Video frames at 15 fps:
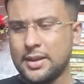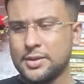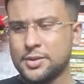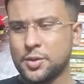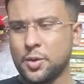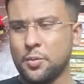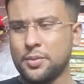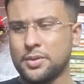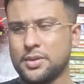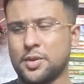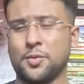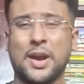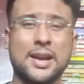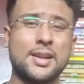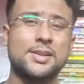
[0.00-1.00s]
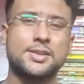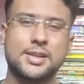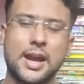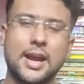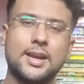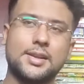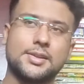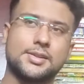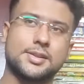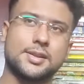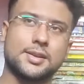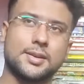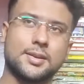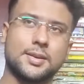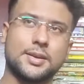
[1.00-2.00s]
So the writing style is
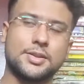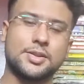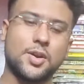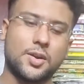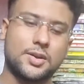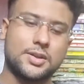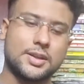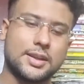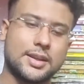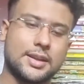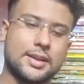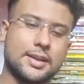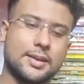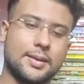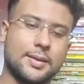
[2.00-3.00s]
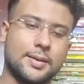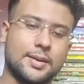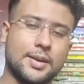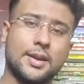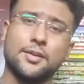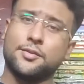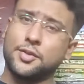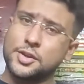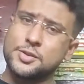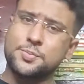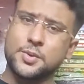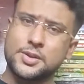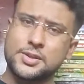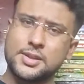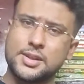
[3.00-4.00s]
not in
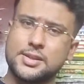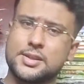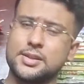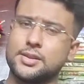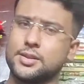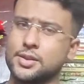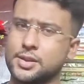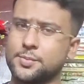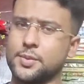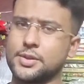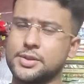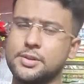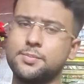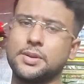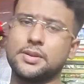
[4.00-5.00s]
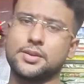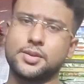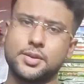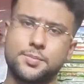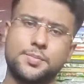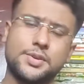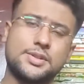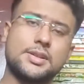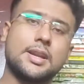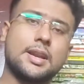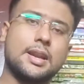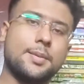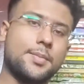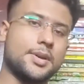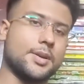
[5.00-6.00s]
first person, it's in third person, but third
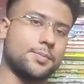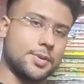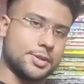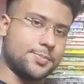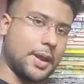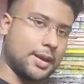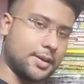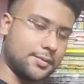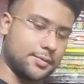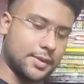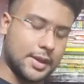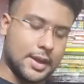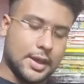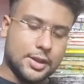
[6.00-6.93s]
person limited perspective.